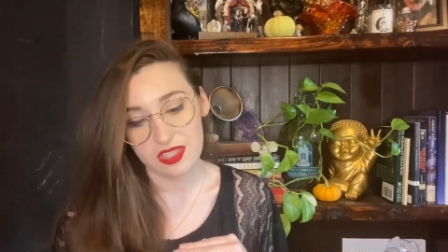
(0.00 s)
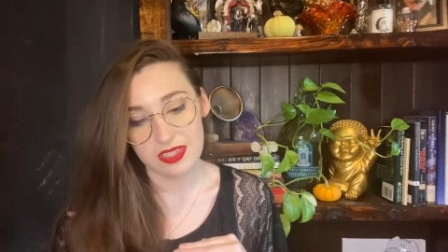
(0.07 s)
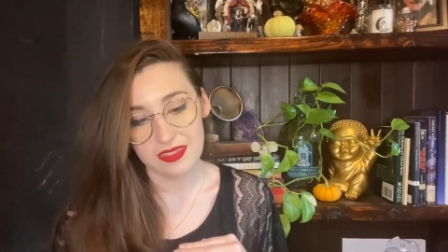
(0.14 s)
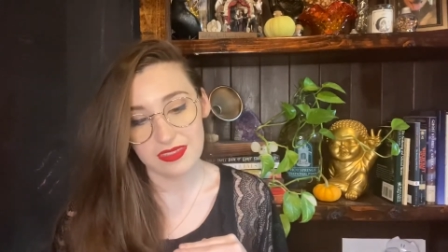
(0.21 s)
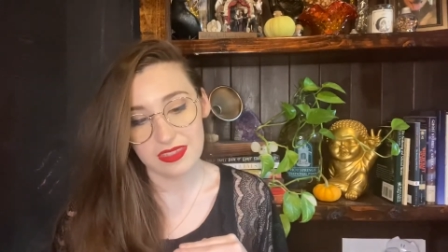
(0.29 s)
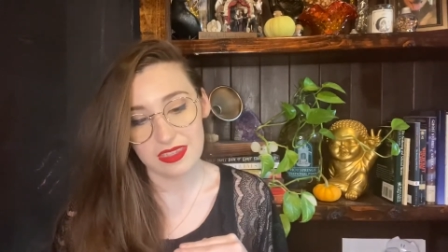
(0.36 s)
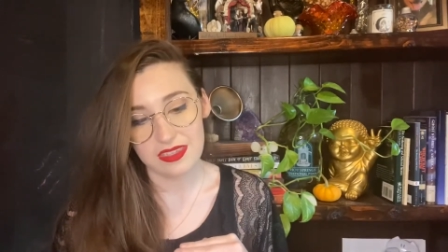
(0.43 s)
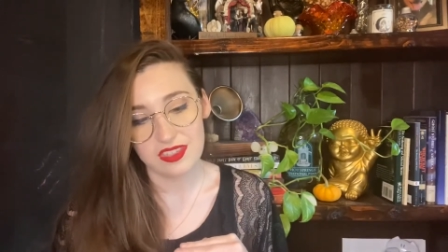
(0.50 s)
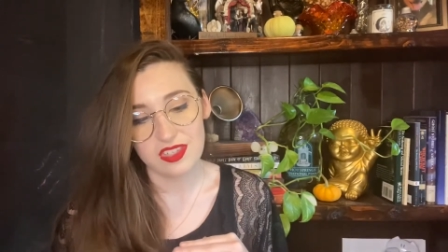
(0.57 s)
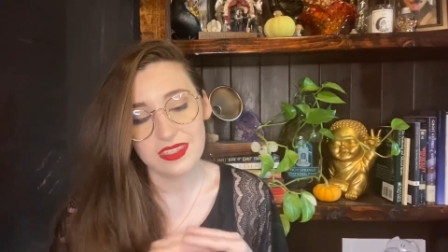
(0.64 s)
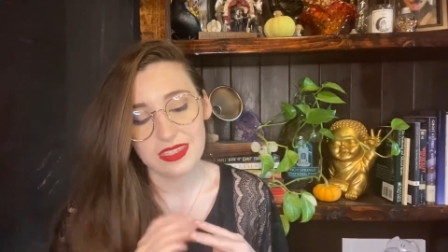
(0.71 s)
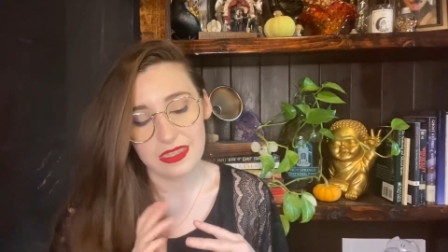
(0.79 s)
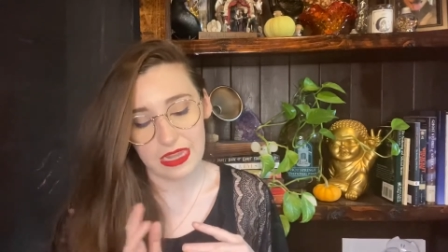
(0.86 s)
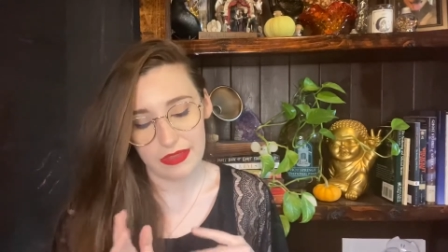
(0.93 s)
it's just
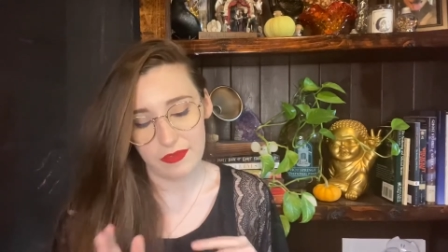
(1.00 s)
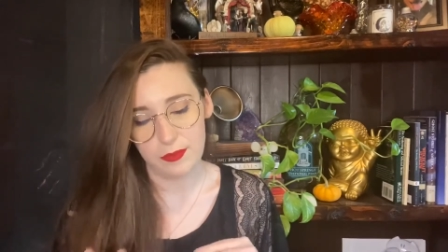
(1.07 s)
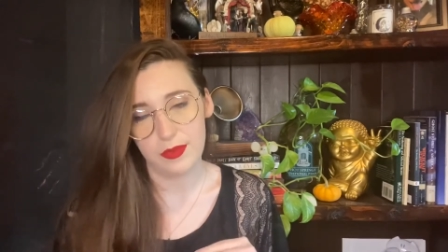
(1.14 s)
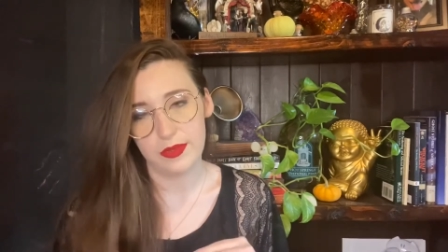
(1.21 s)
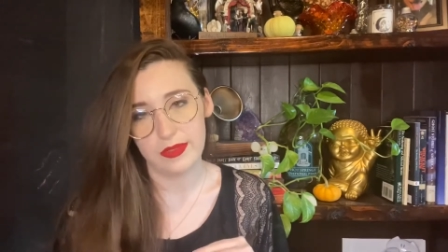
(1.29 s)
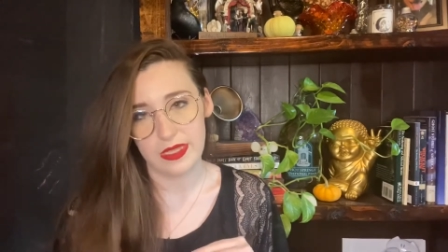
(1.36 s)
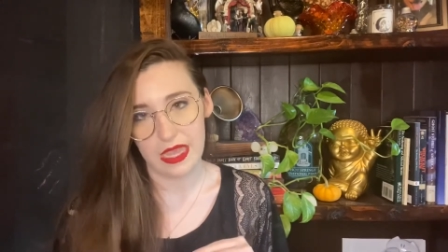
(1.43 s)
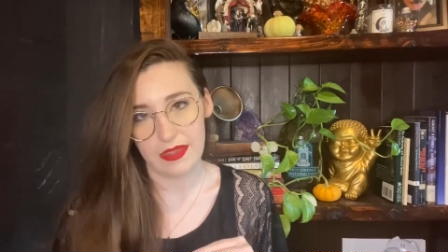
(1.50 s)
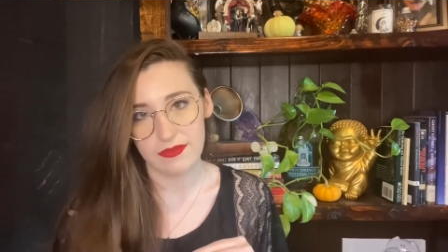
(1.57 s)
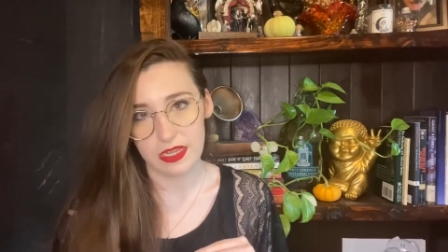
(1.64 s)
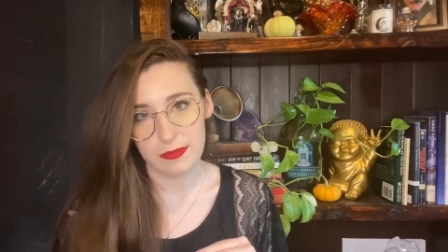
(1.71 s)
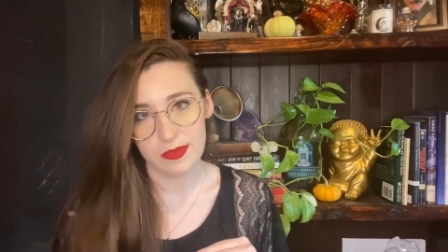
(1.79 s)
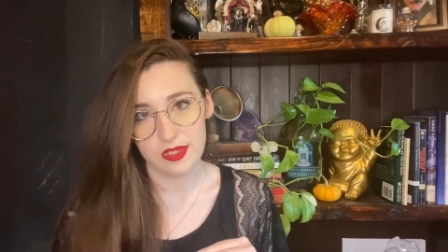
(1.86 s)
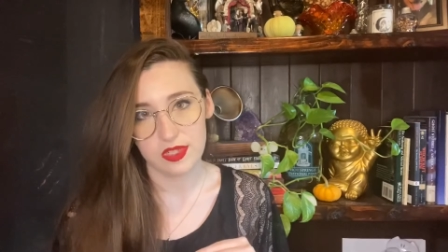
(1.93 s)
inevitable to have
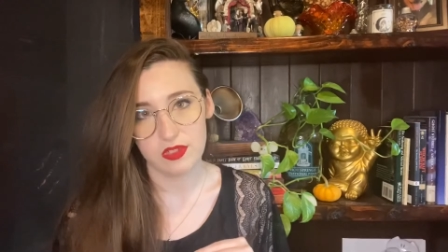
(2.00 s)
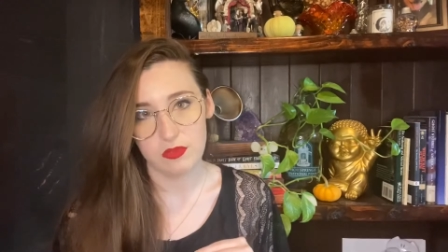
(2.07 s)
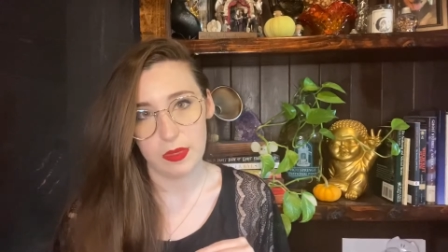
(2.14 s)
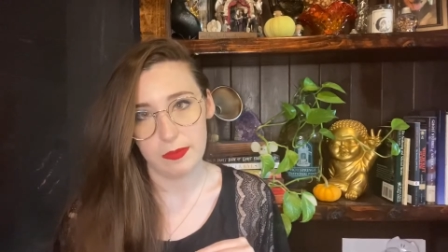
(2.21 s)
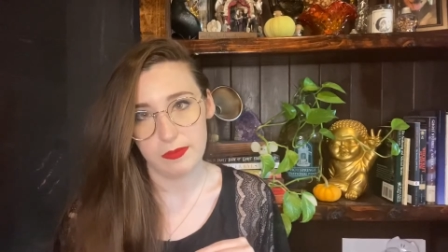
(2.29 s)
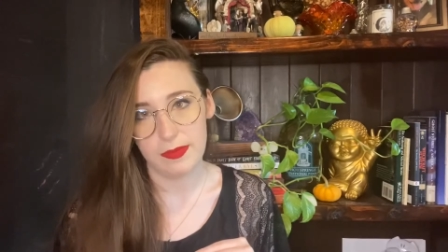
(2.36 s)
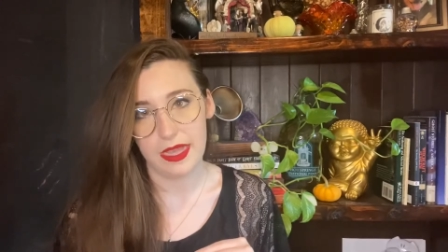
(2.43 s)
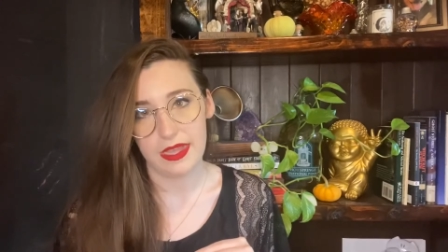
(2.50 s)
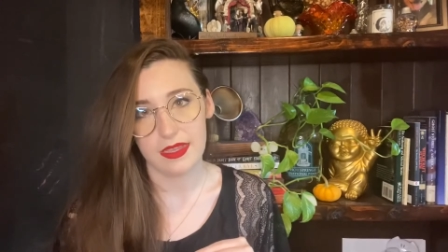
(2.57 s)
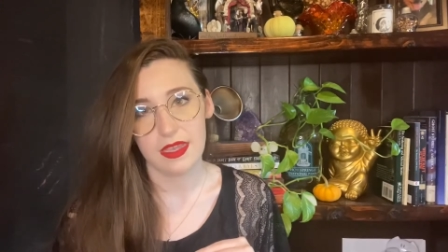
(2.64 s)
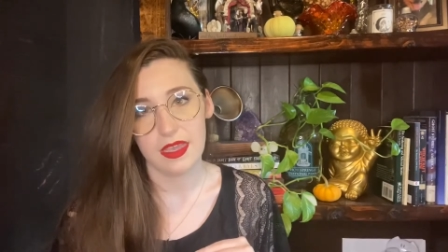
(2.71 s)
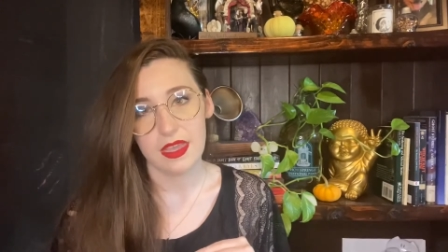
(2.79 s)
damage to a paperback.